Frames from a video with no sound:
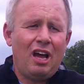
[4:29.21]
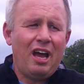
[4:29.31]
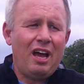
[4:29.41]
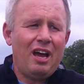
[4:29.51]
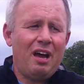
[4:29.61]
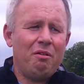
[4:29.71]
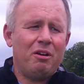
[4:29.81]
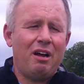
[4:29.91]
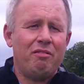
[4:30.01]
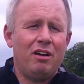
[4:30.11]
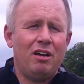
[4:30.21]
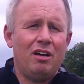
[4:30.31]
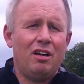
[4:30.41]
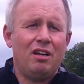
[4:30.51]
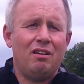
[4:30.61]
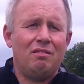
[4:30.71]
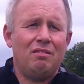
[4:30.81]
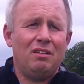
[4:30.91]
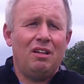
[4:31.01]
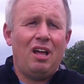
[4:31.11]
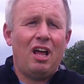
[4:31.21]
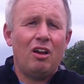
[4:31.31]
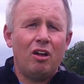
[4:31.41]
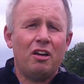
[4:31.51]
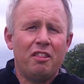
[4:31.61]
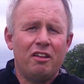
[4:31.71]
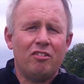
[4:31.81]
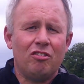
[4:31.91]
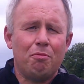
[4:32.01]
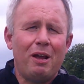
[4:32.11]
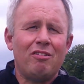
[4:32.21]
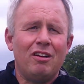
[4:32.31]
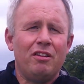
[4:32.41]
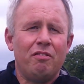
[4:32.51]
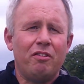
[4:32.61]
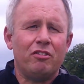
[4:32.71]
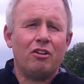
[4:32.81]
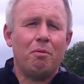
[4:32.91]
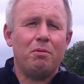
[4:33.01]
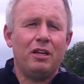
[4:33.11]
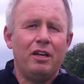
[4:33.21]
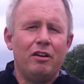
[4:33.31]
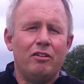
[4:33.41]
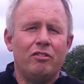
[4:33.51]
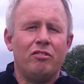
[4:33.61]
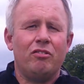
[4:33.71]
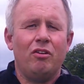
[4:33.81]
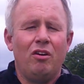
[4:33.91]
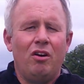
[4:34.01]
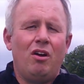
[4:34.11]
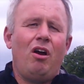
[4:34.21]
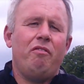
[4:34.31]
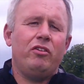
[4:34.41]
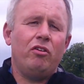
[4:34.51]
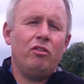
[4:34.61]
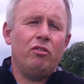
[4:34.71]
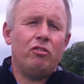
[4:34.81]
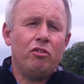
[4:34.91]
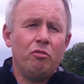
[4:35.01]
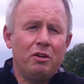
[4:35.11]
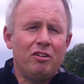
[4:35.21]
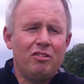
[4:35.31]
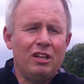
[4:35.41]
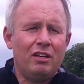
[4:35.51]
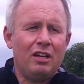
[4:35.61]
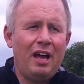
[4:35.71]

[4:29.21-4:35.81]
I would have a lot of thistles, especially in the first couple of years of a new reseed.